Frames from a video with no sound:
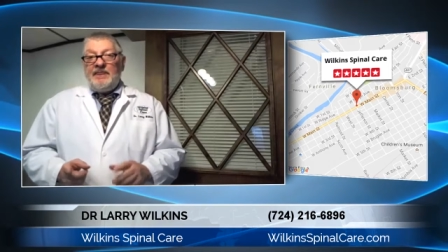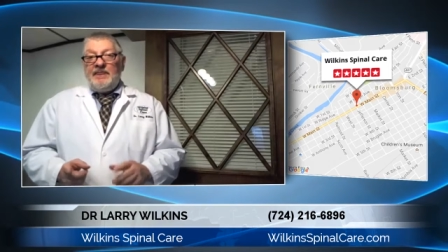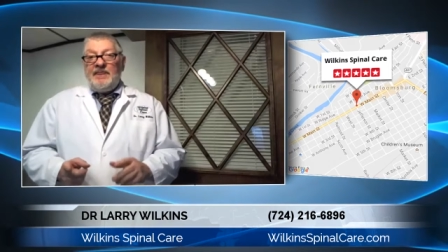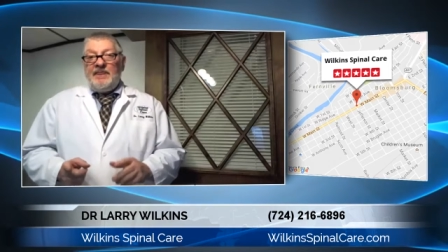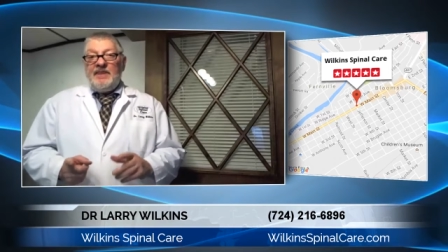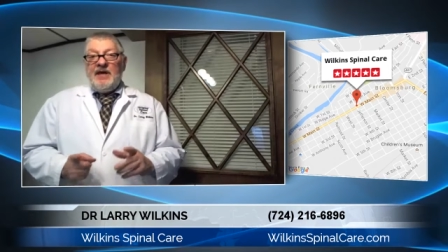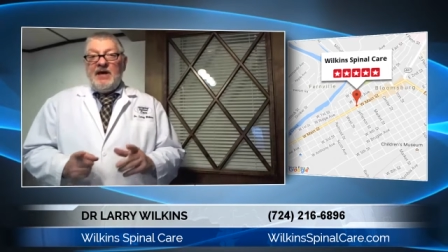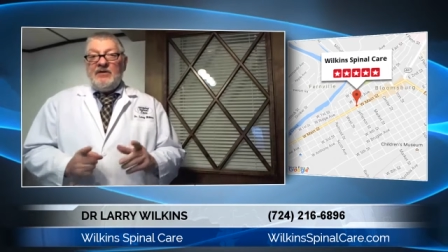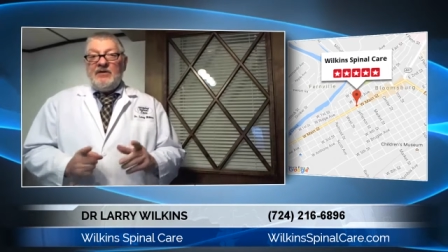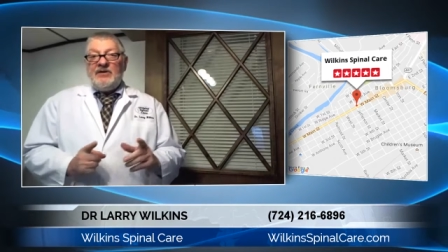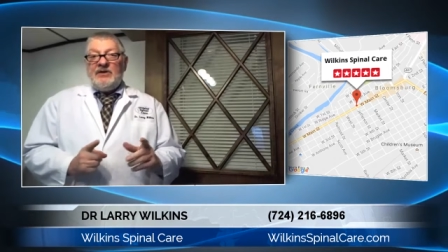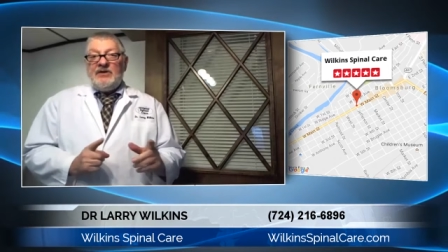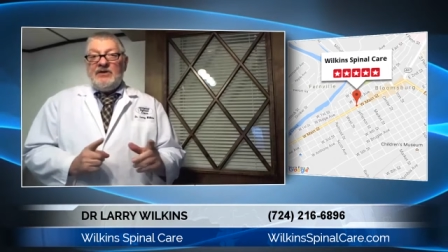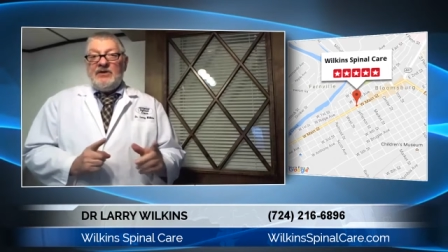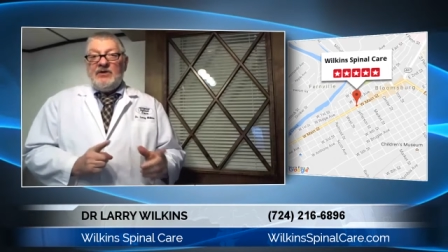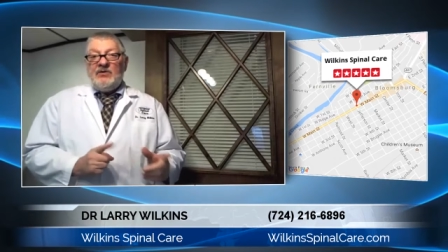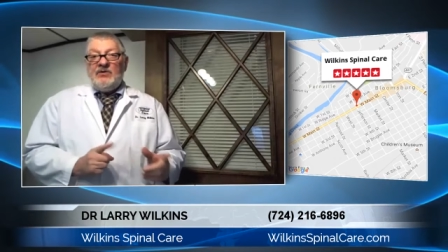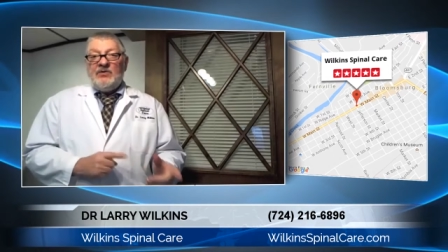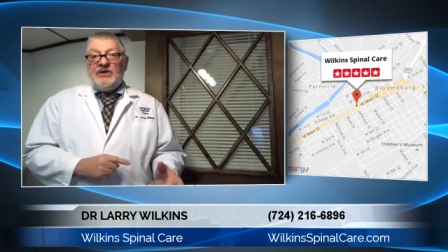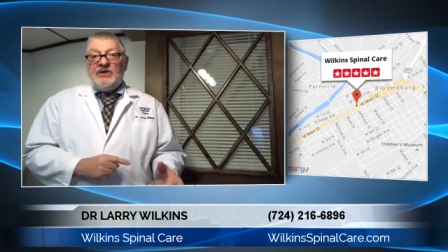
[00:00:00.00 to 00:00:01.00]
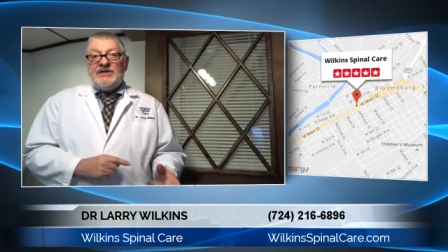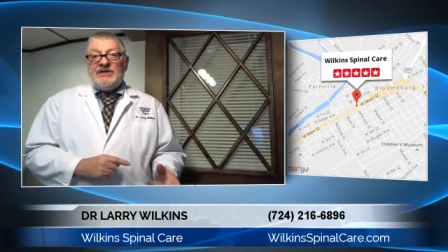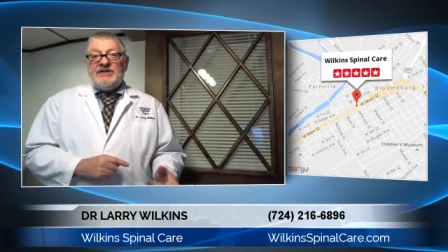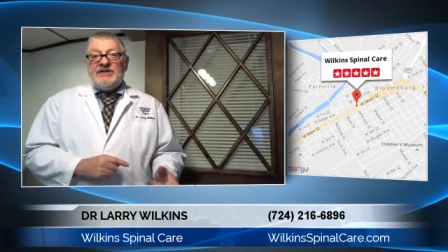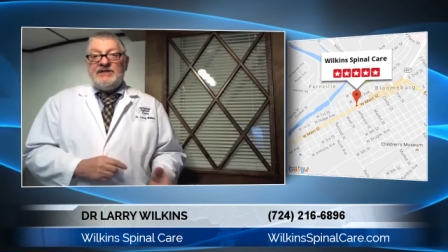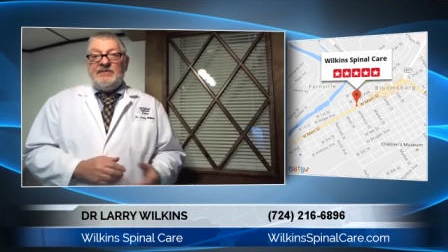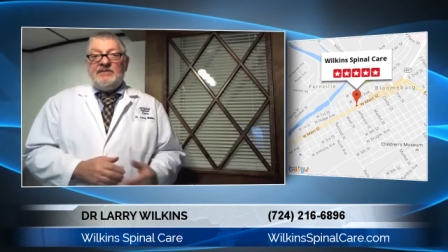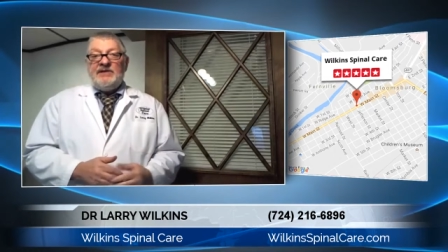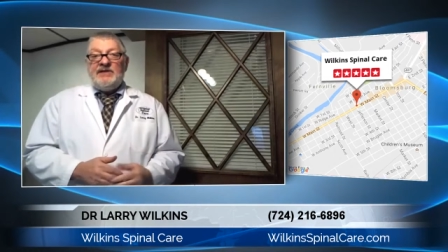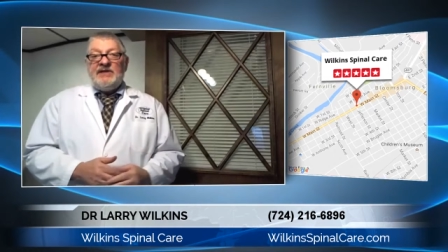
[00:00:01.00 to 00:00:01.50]
Now, in order to
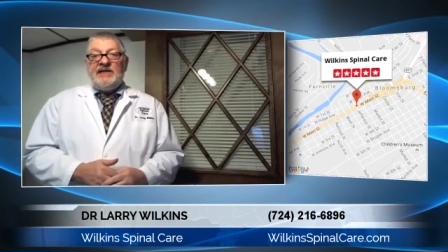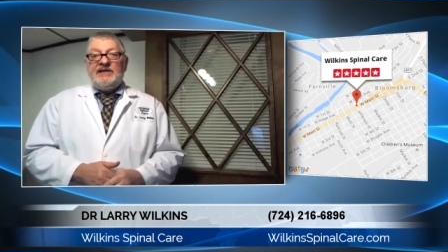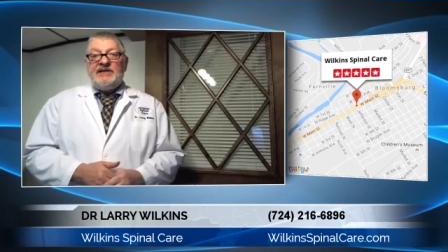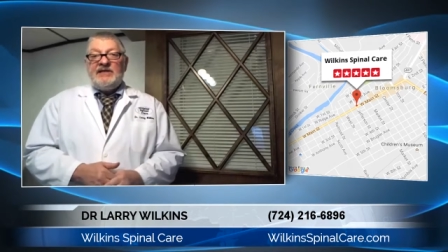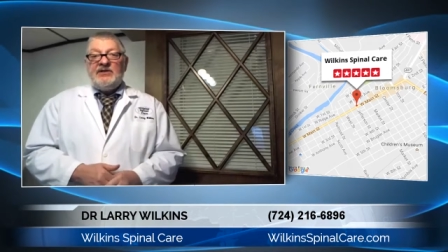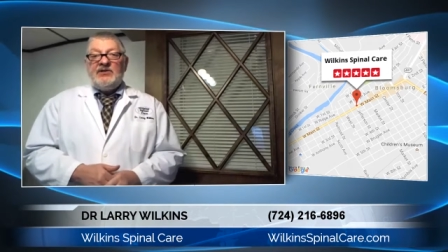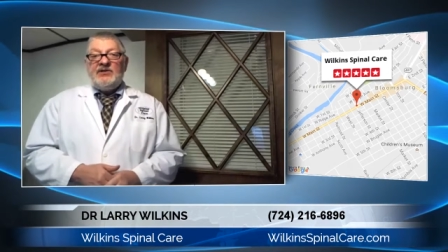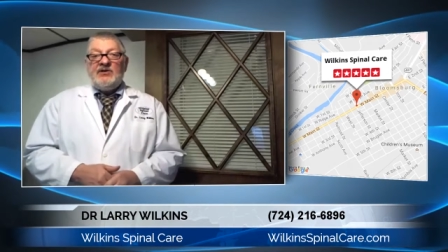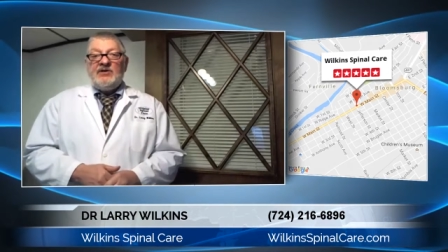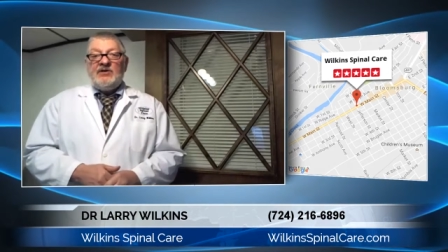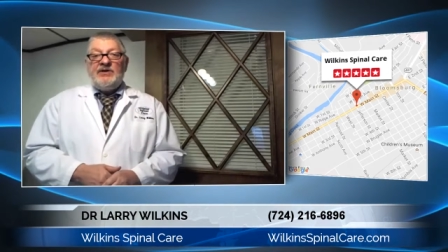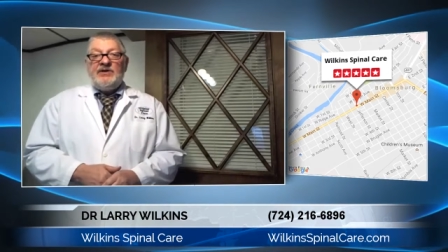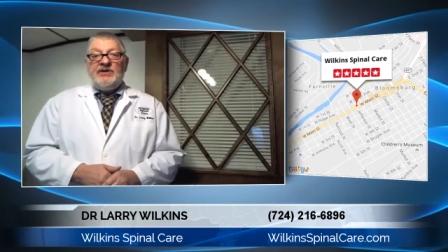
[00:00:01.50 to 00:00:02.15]
stimulate the nerve,